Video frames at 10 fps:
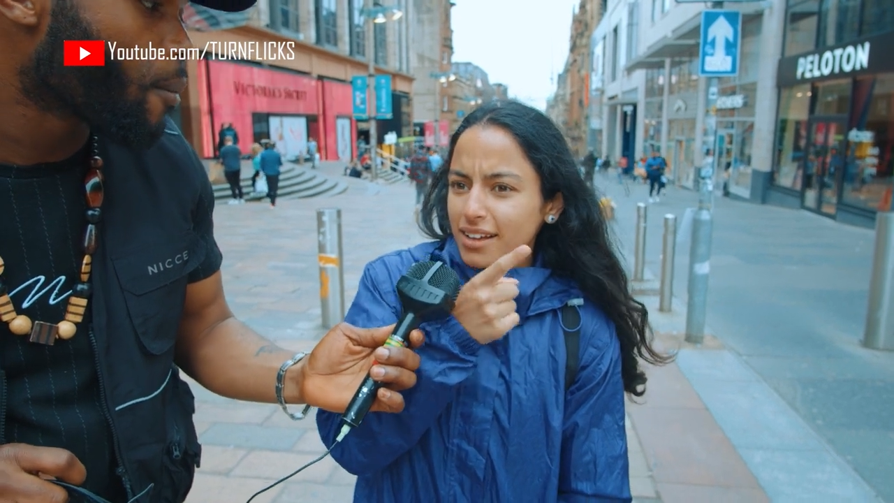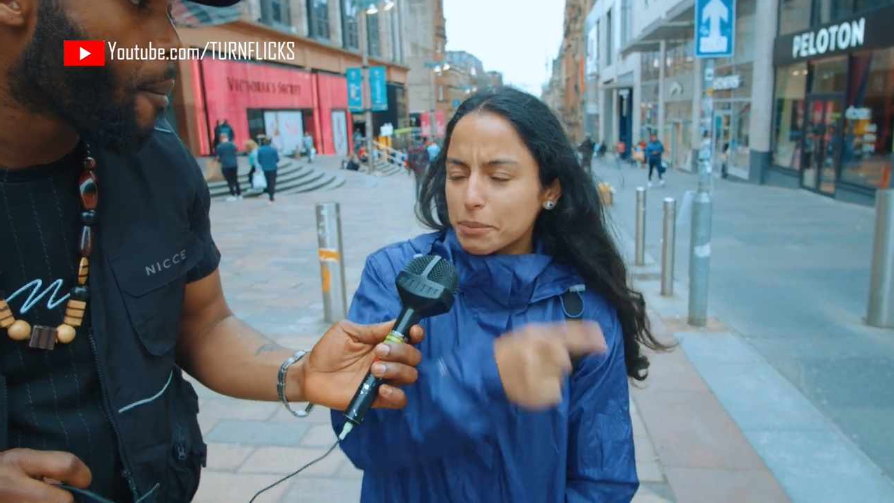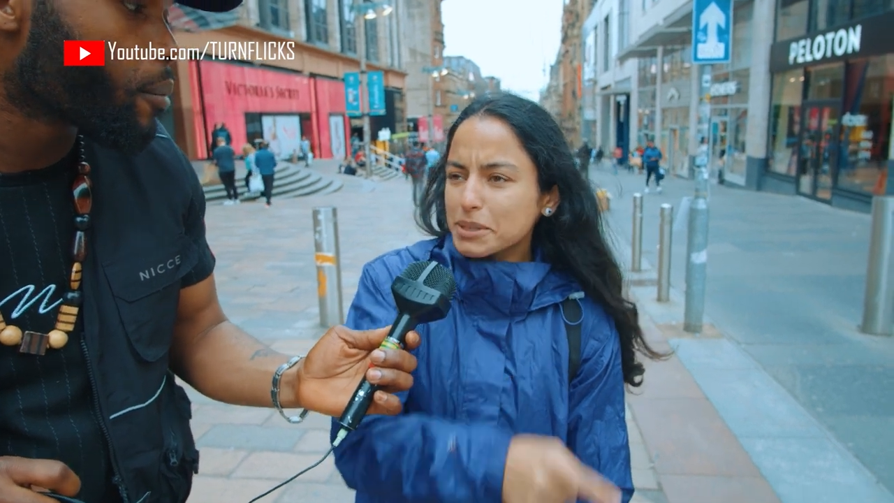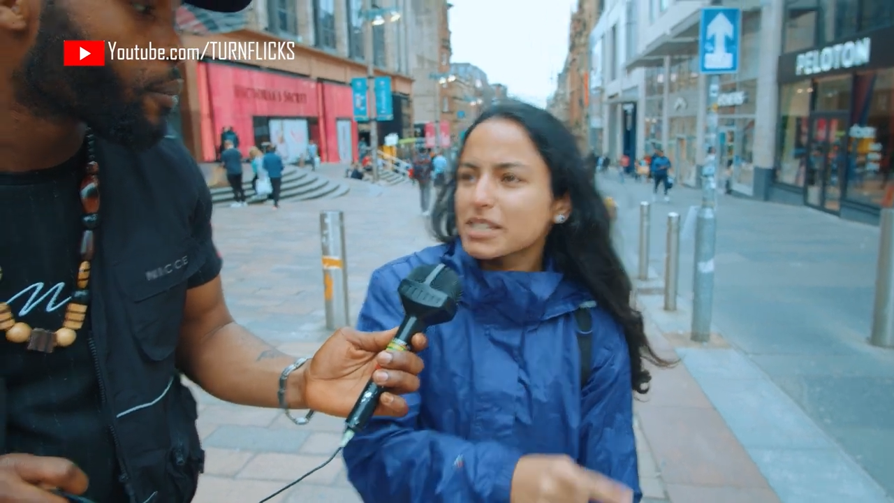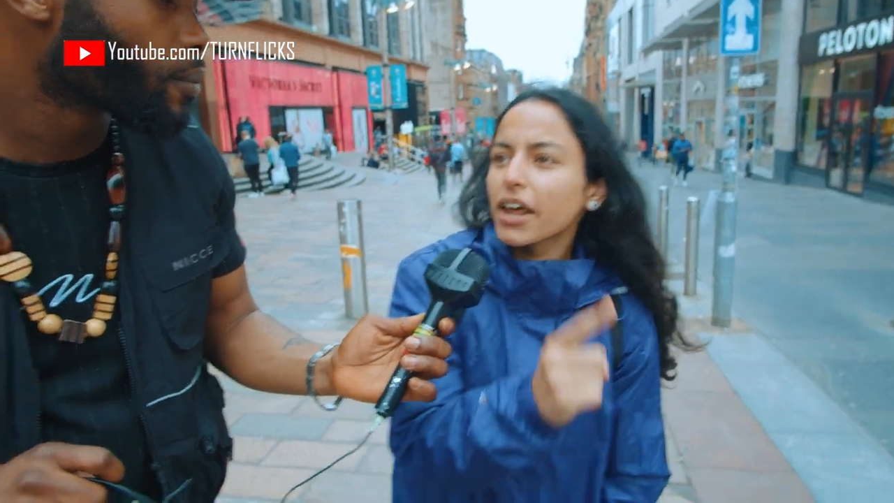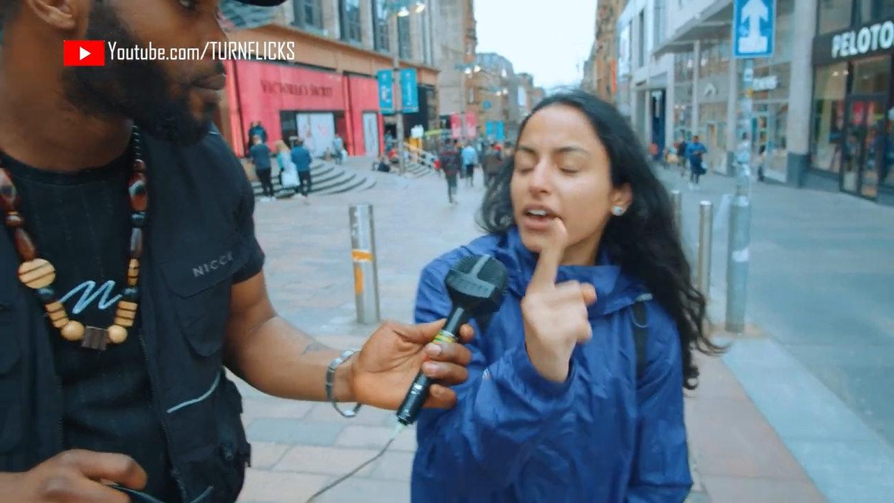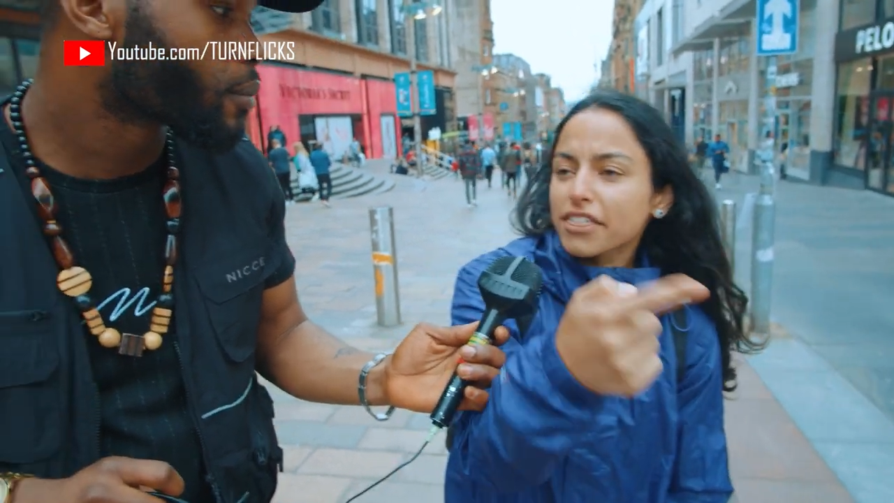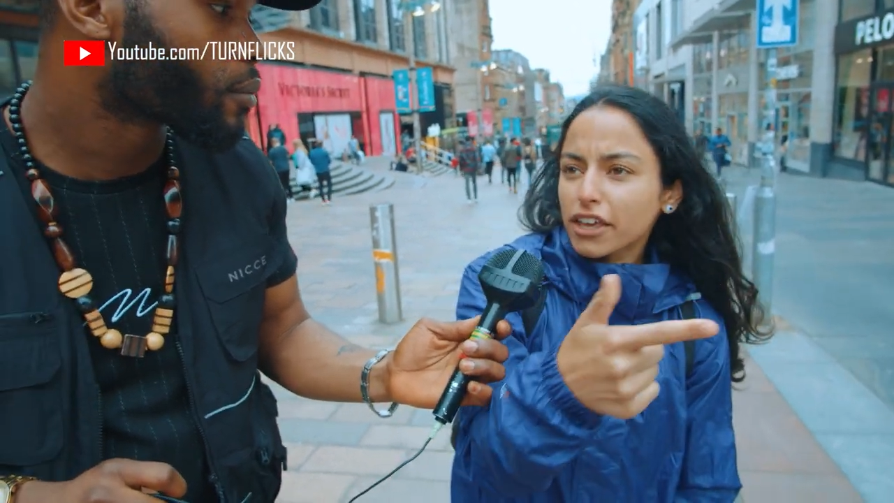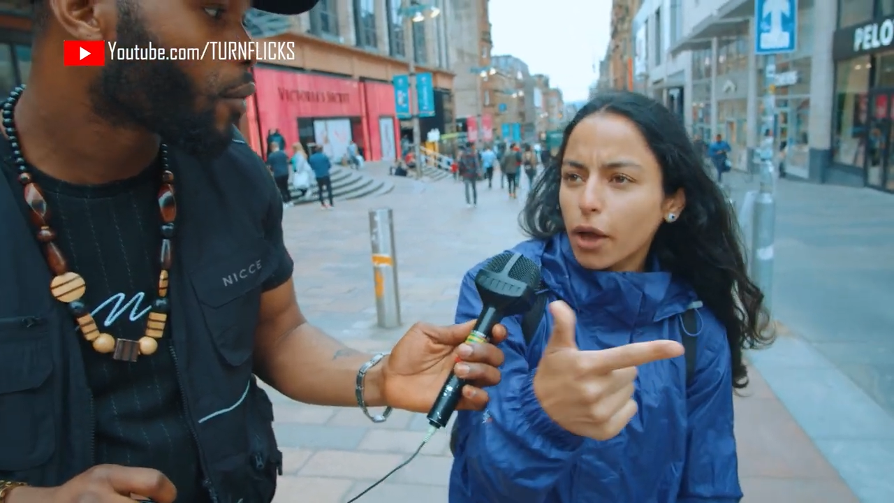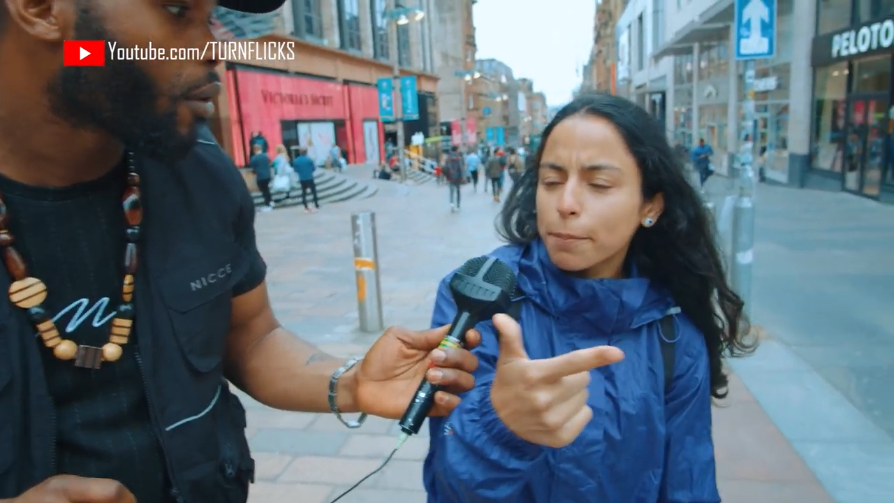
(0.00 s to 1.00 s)
Wasn't it
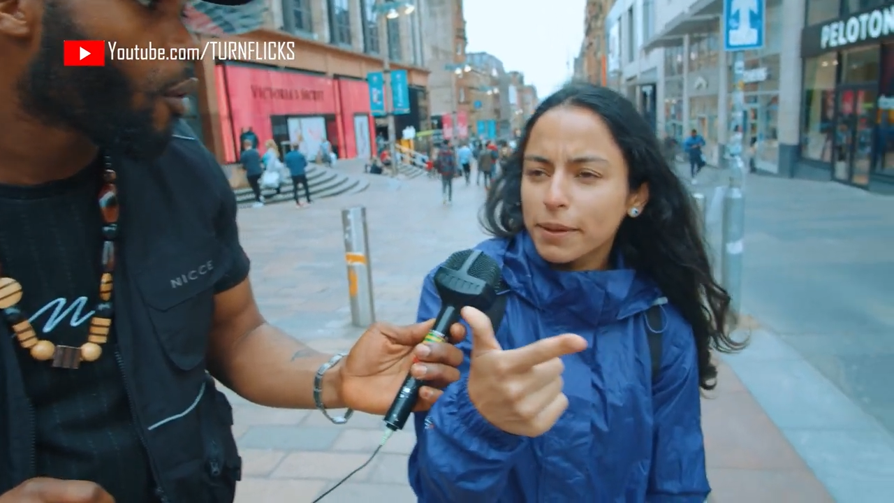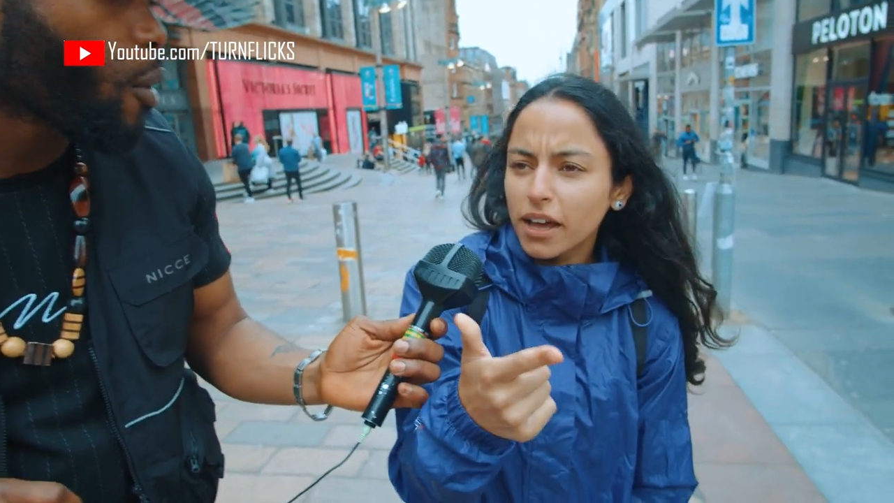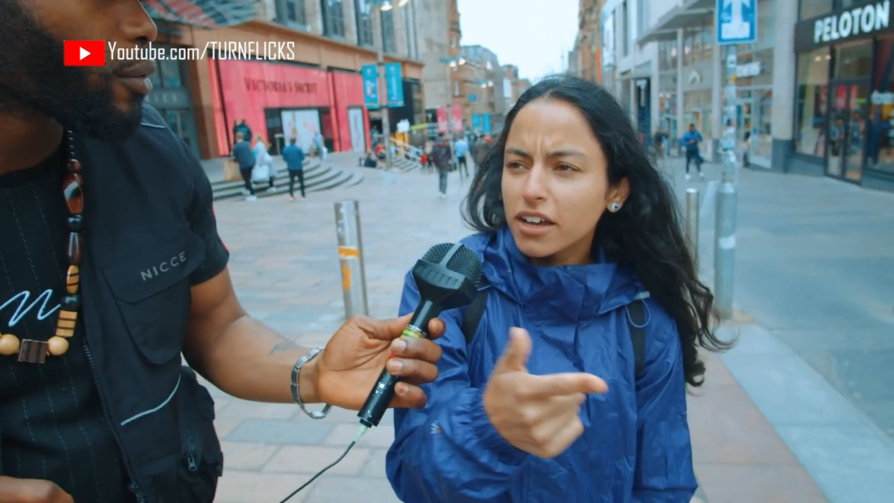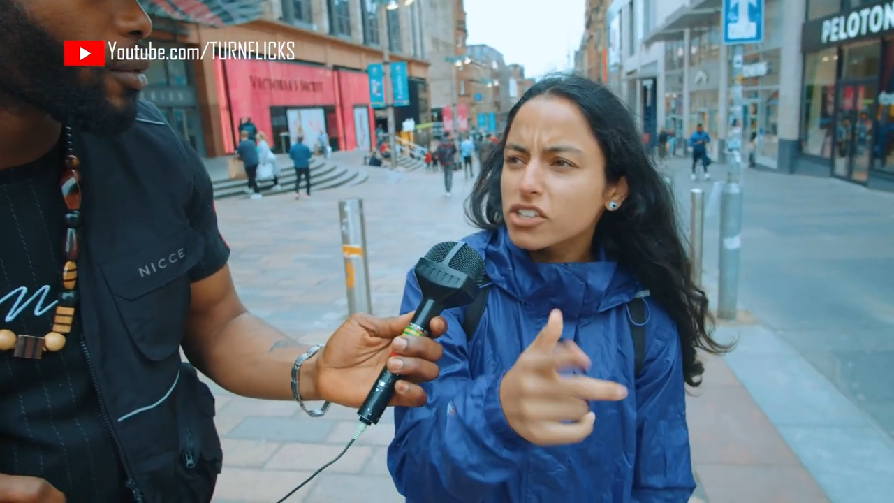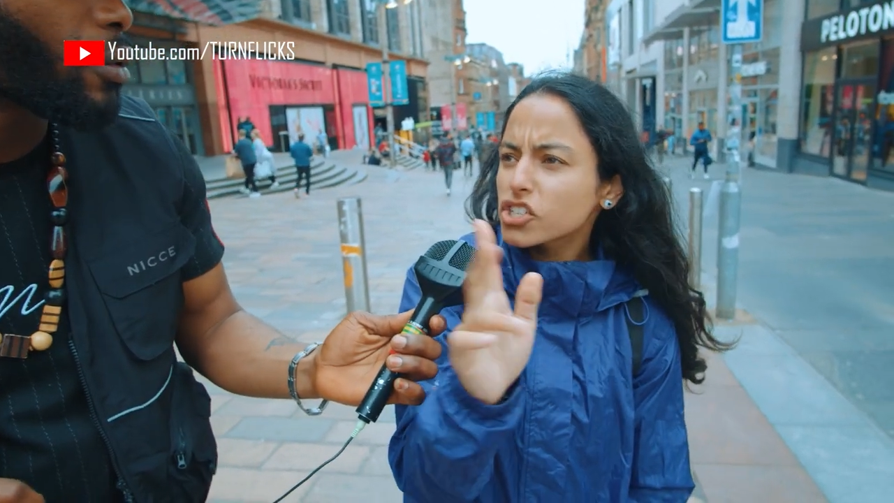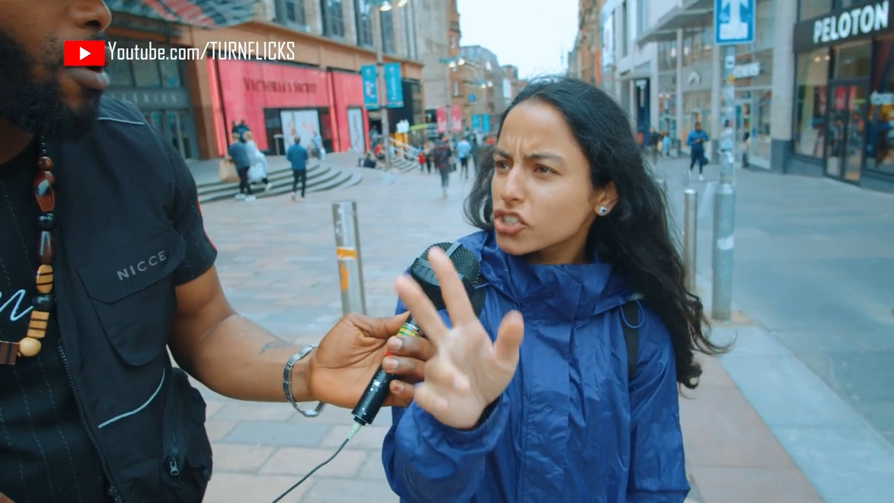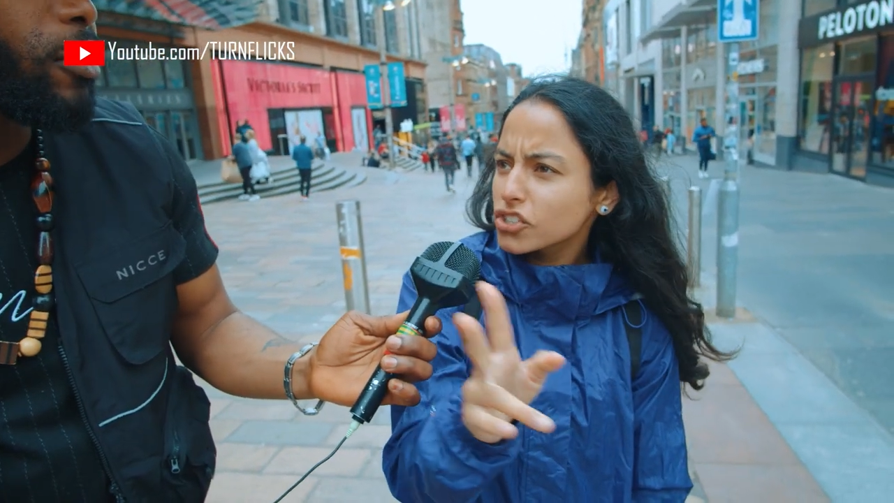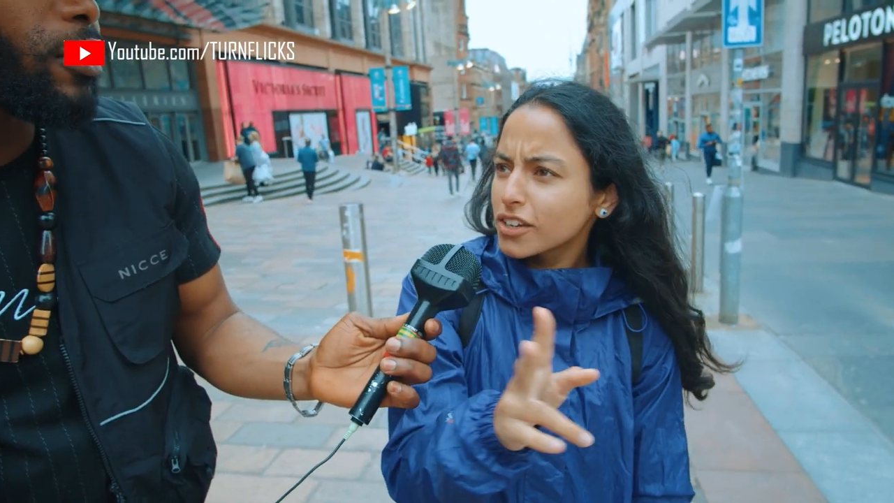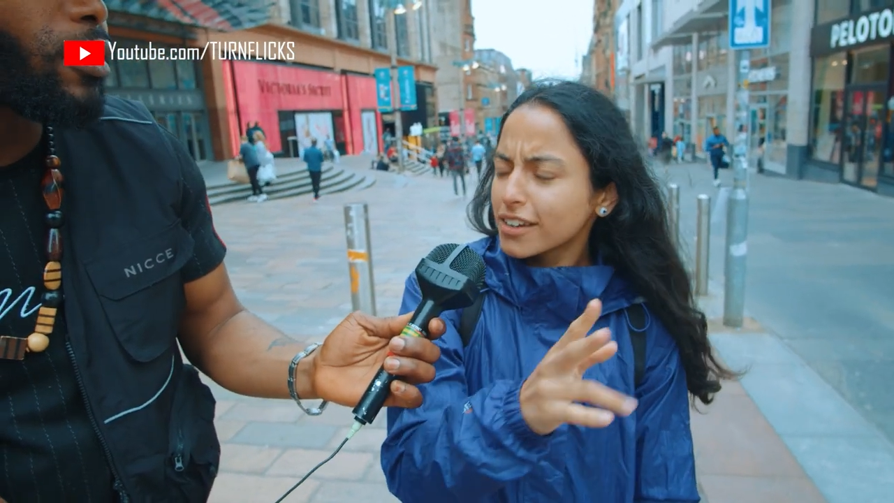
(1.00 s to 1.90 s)
Ethiopia? Shh.